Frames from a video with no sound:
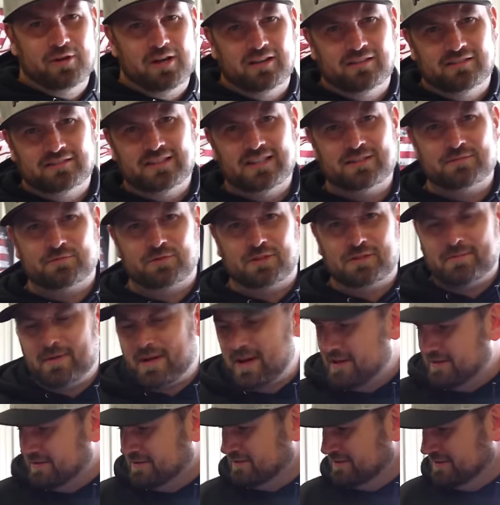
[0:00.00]
Well, it doesn't really
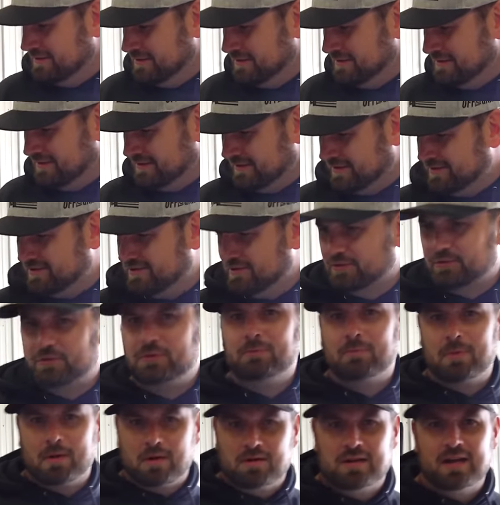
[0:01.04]
matter. We'll still
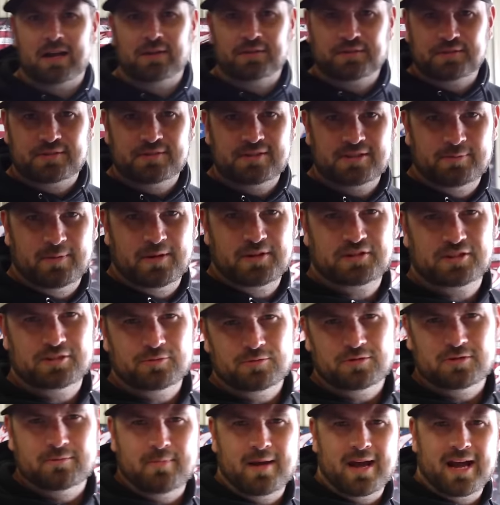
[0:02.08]
do burnouts, especially
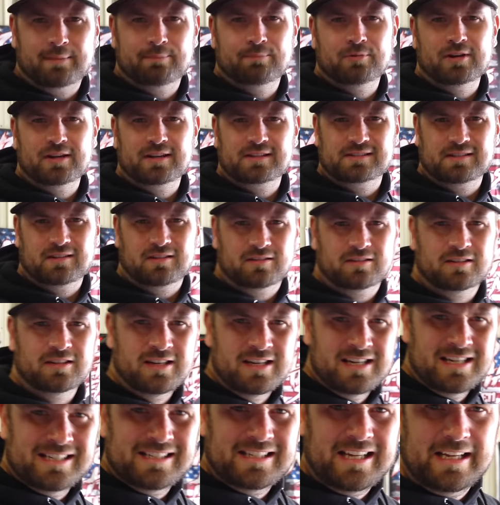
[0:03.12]
when your back brakes aren't
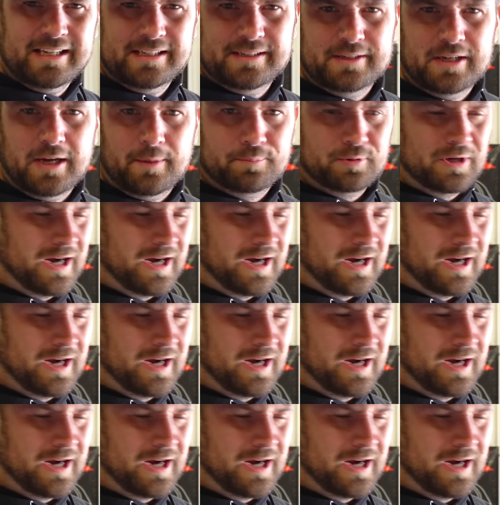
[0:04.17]
tightened up